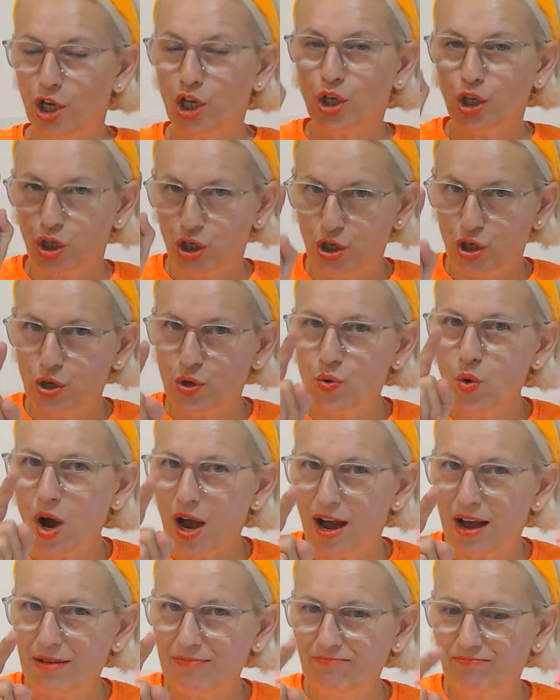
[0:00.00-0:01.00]
You
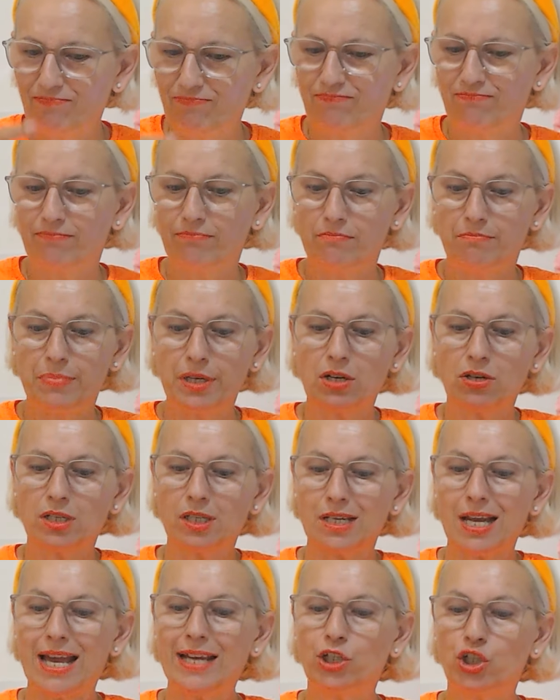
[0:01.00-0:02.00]
are, because
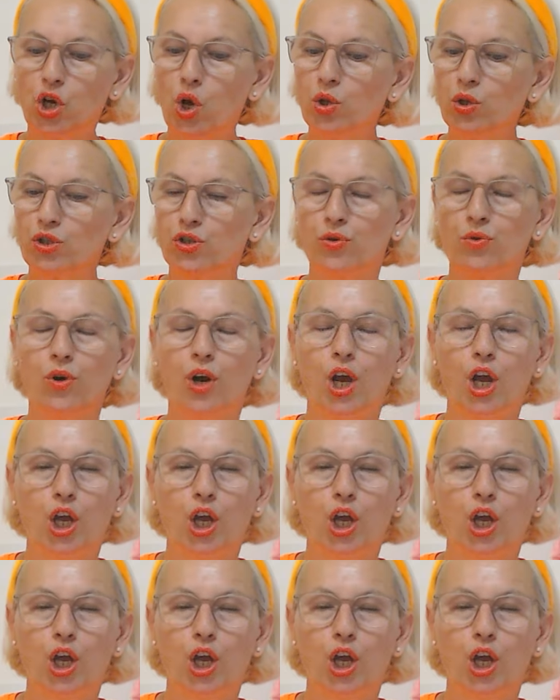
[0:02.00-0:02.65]
I told you,